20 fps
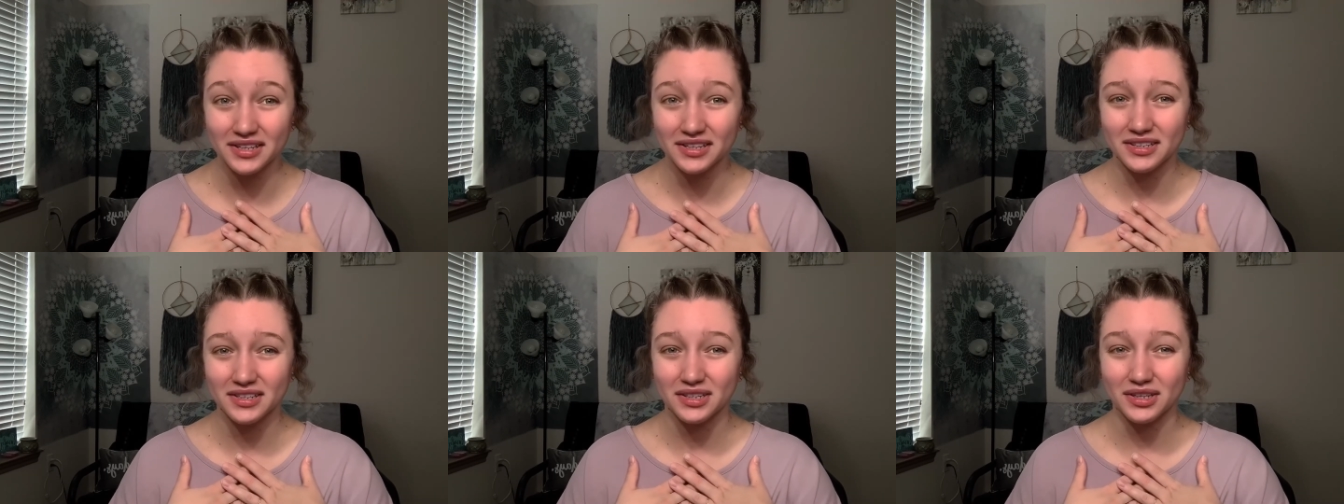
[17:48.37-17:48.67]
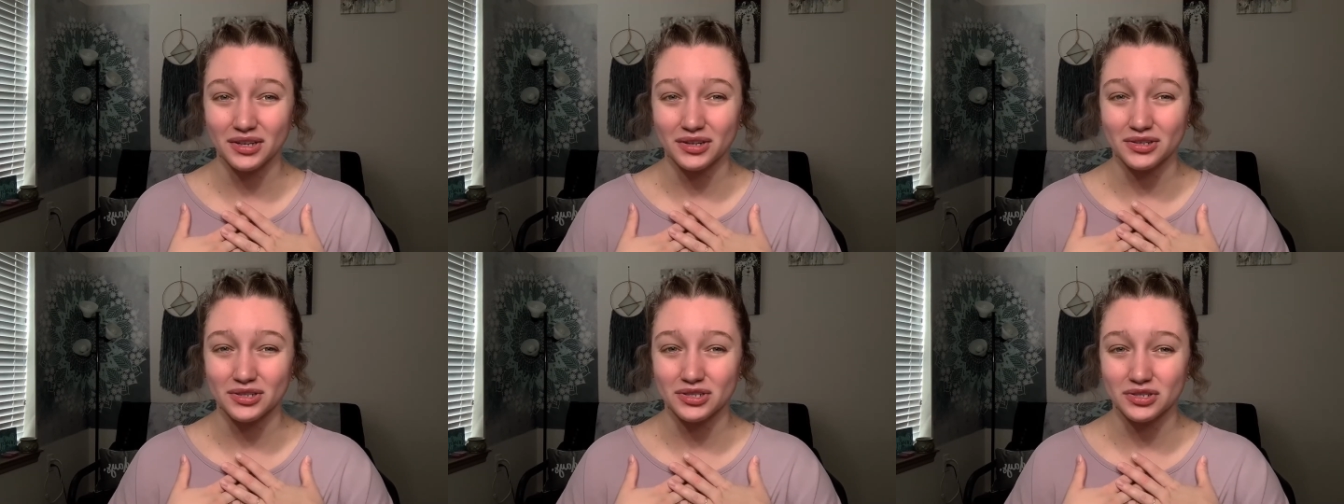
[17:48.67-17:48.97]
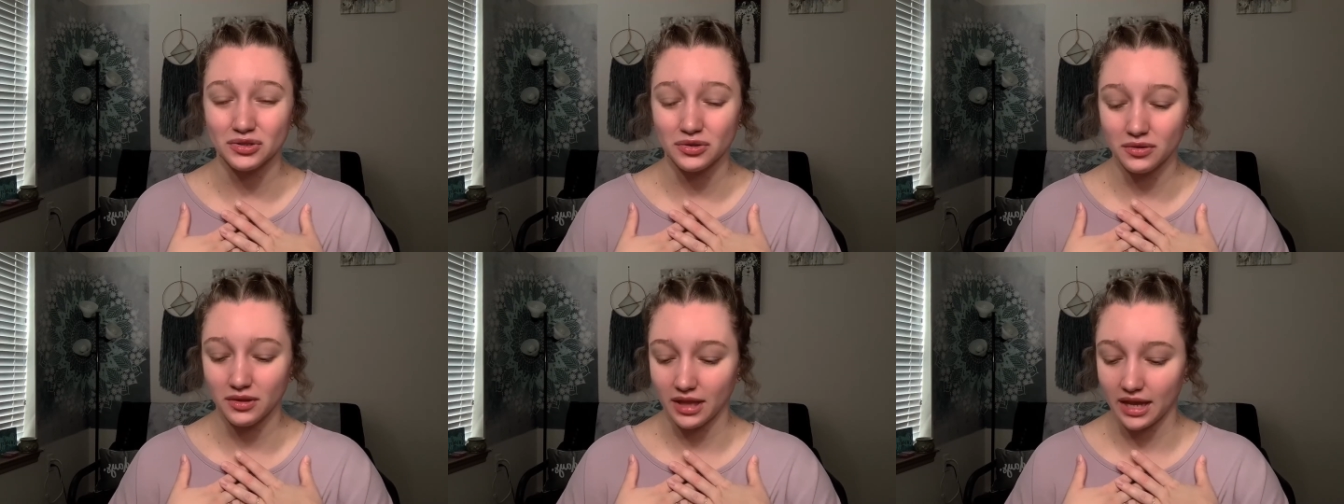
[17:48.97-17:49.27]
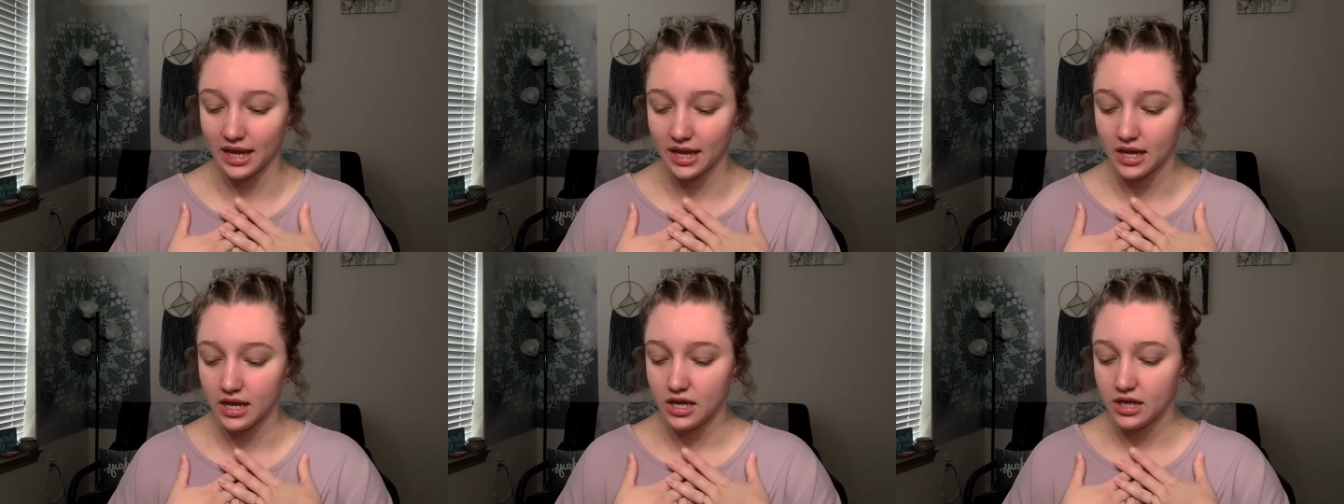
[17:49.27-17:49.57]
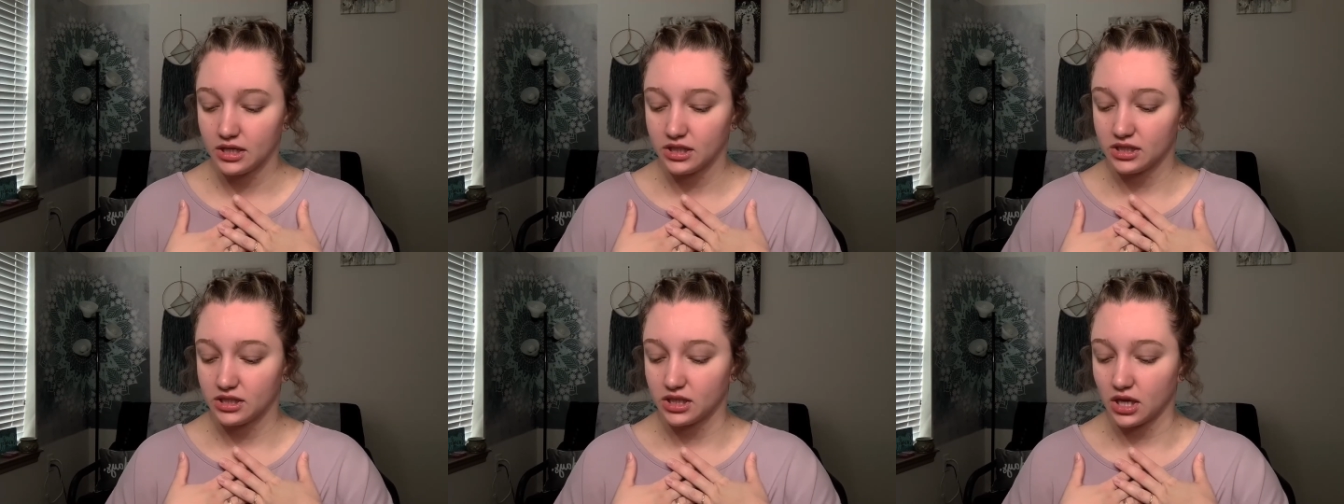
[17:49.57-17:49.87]
yours truly.
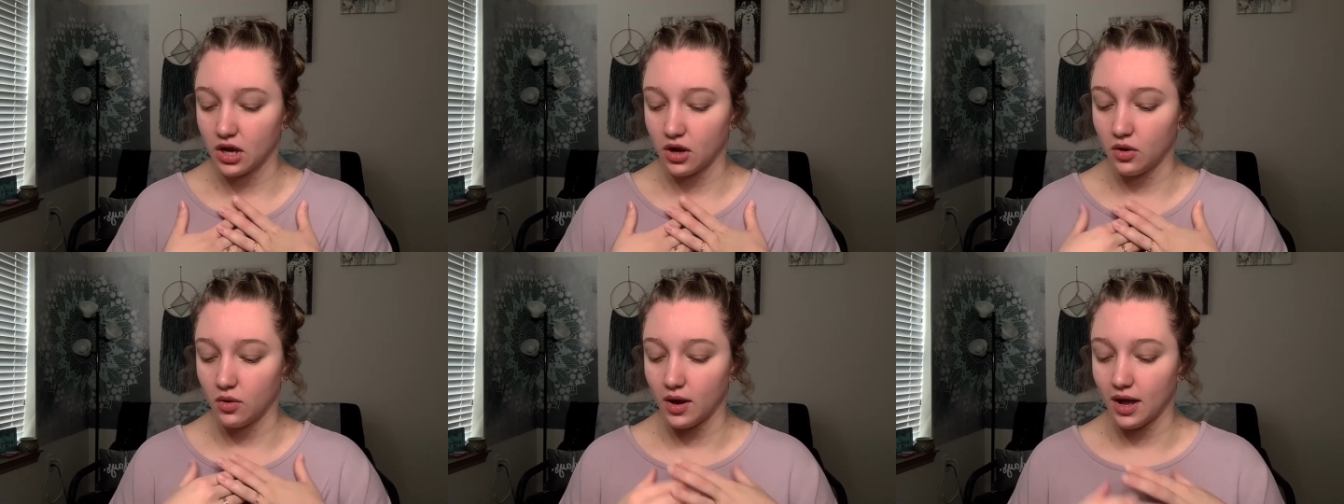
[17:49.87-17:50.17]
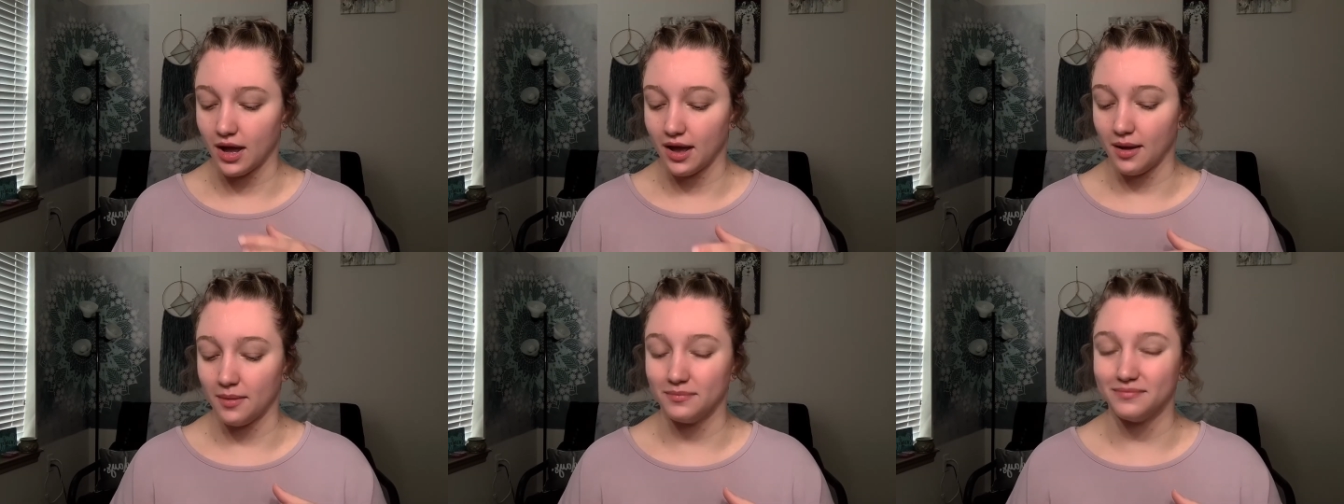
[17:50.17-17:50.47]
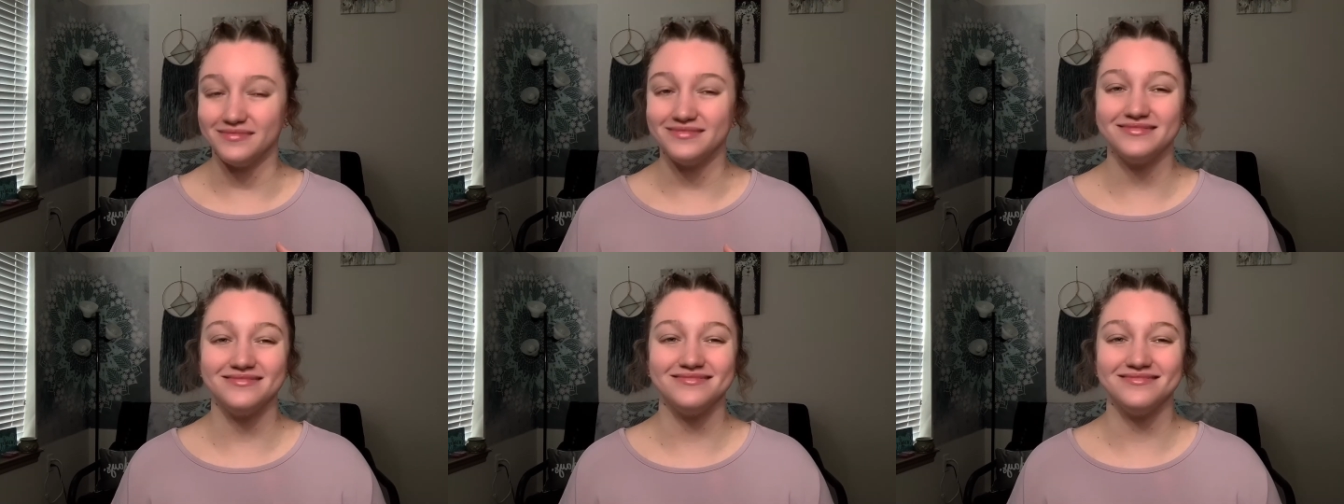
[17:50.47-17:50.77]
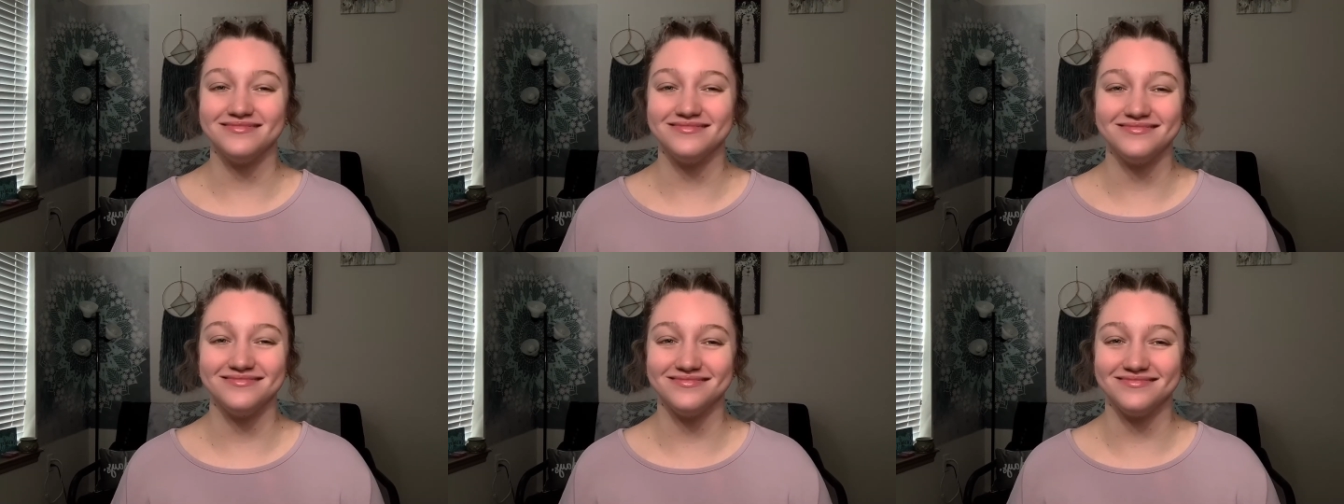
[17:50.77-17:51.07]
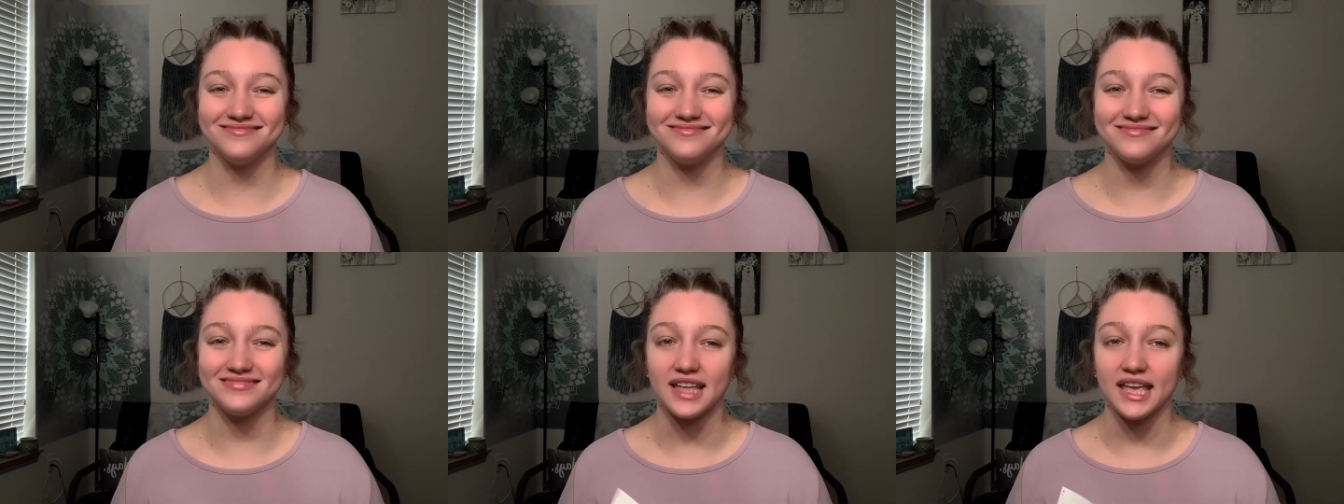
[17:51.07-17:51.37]
So
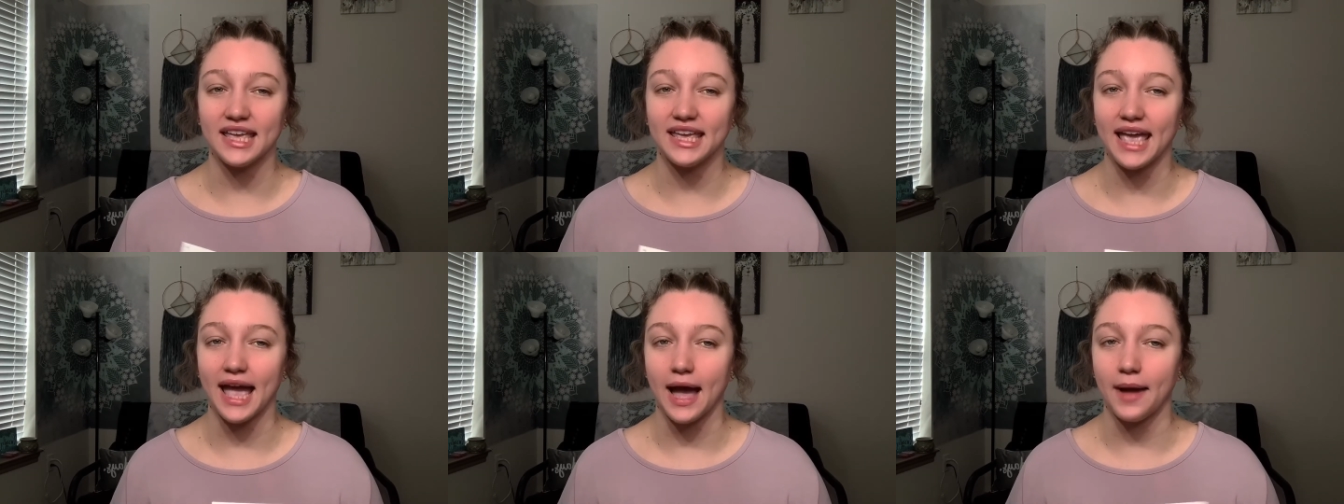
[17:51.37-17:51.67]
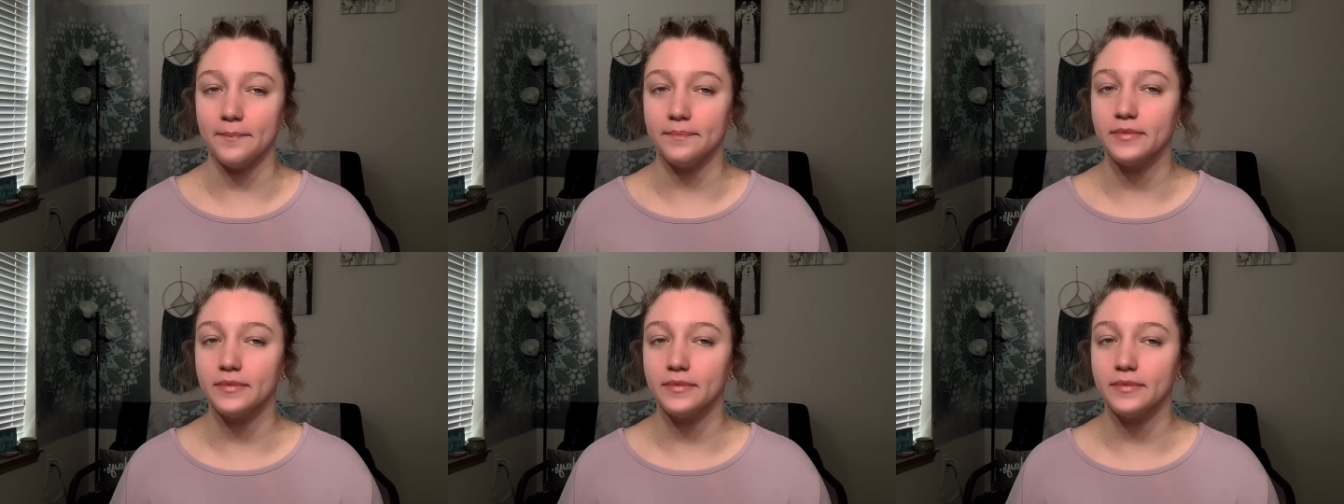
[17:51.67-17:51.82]
yeah,